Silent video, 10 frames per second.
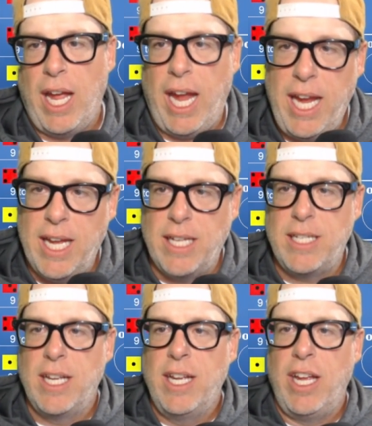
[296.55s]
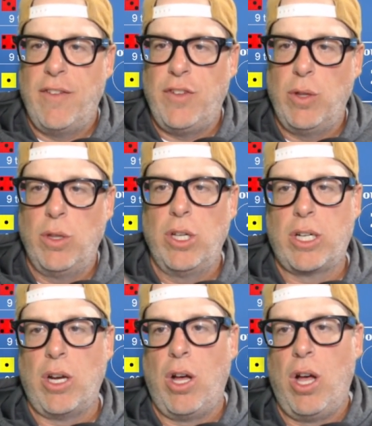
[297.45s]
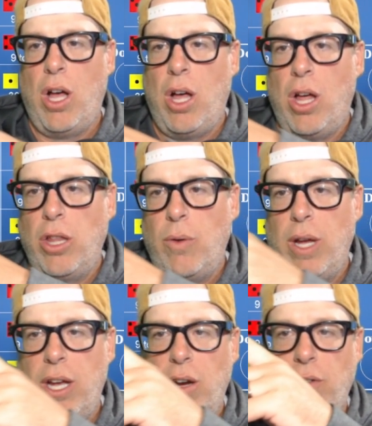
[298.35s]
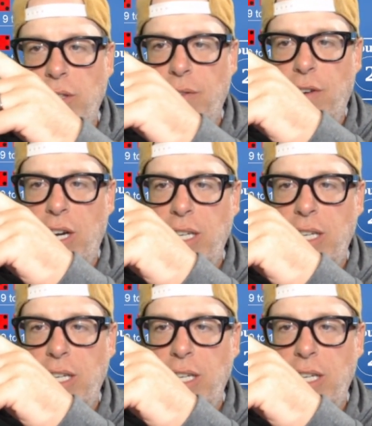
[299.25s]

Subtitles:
And if you look all the way over at the very